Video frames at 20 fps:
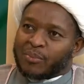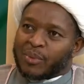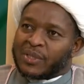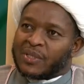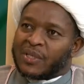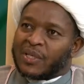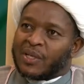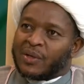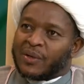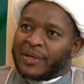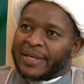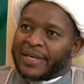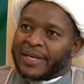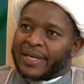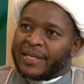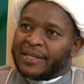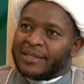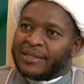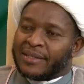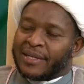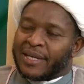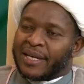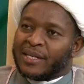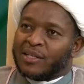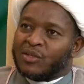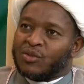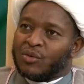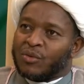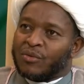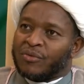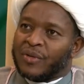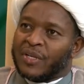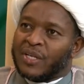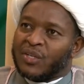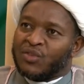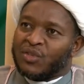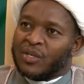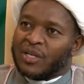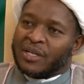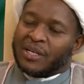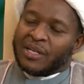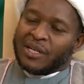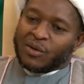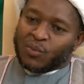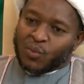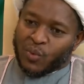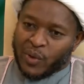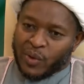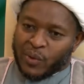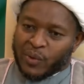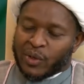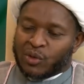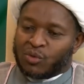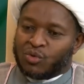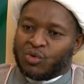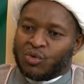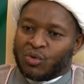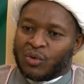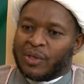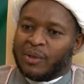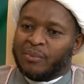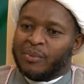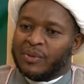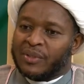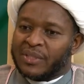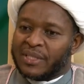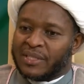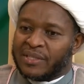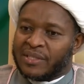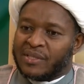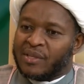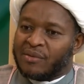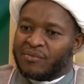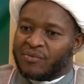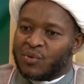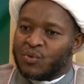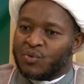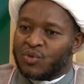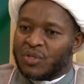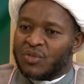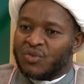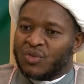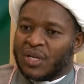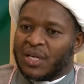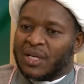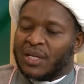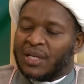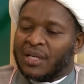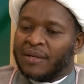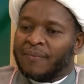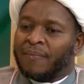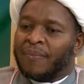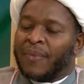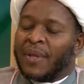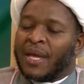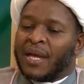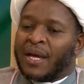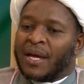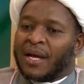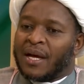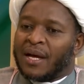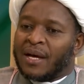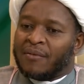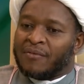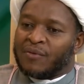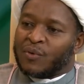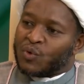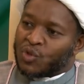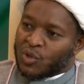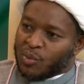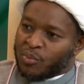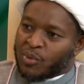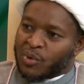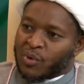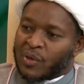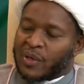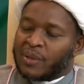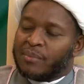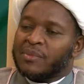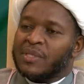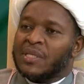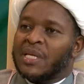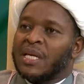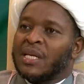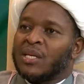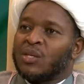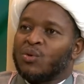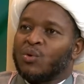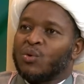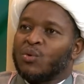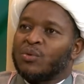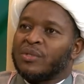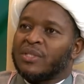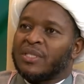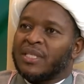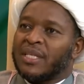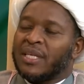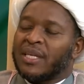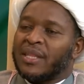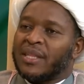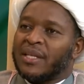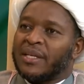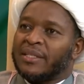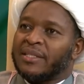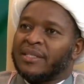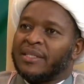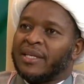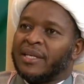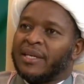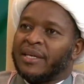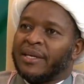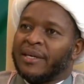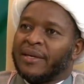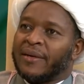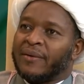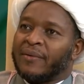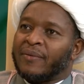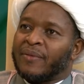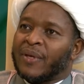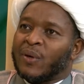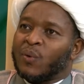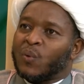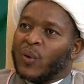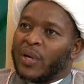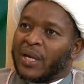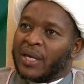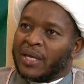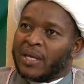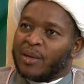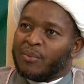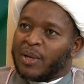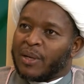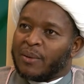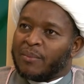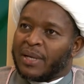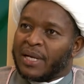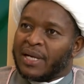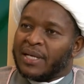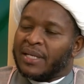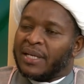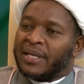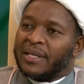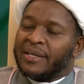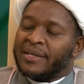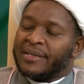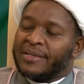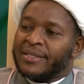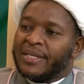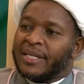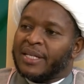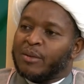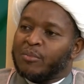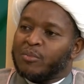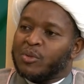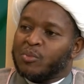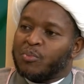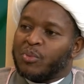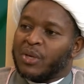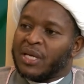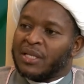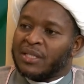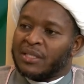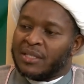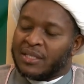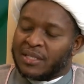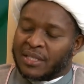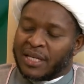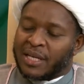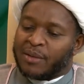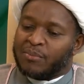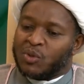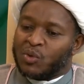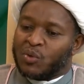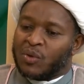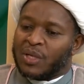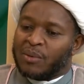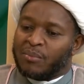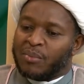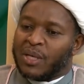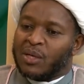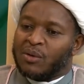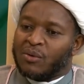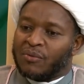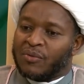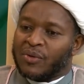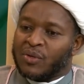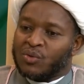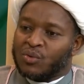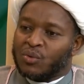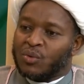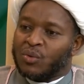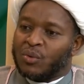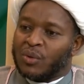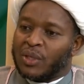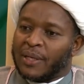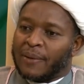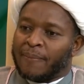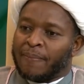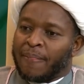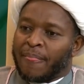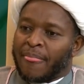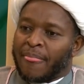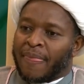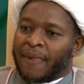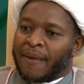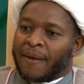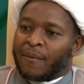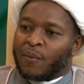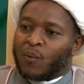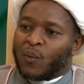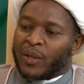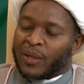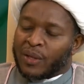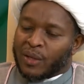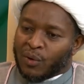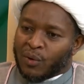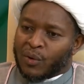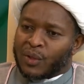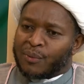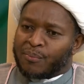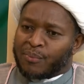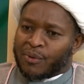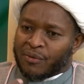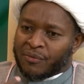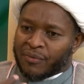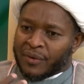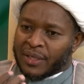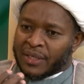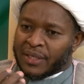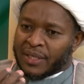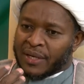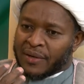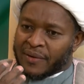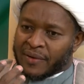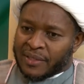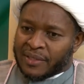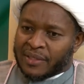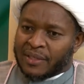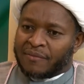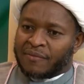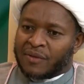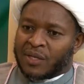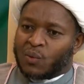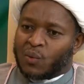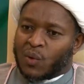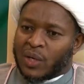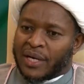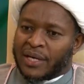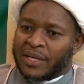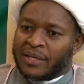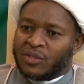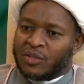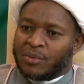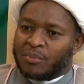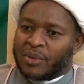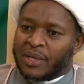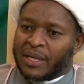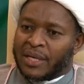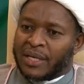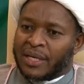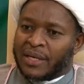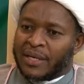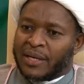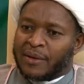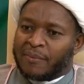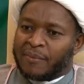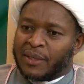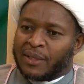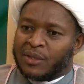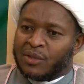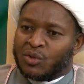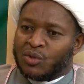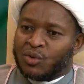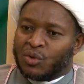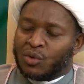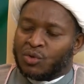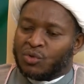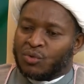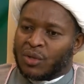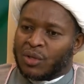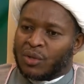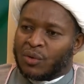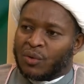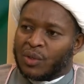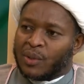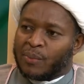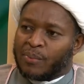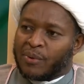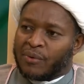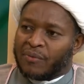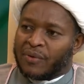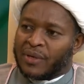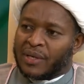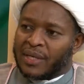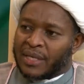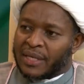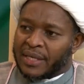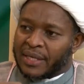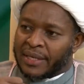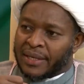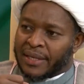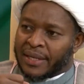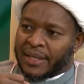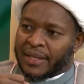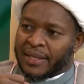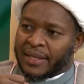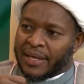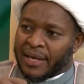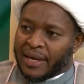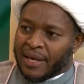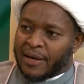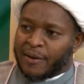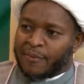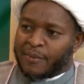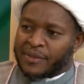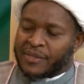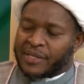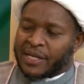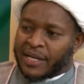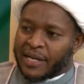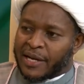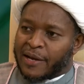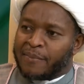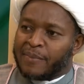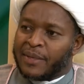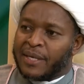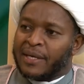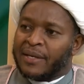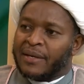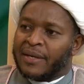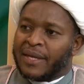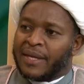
particular night, night of Hijrah, and we are going to talk about this in the future, inshallah, future programs. You could see that the way Imam Ali alayhi salam slept on the bed of Rasulullah, when the Holy Prophet received the wahi, Jibra'il came and talked to the Holy Prophet that the enemies are coming,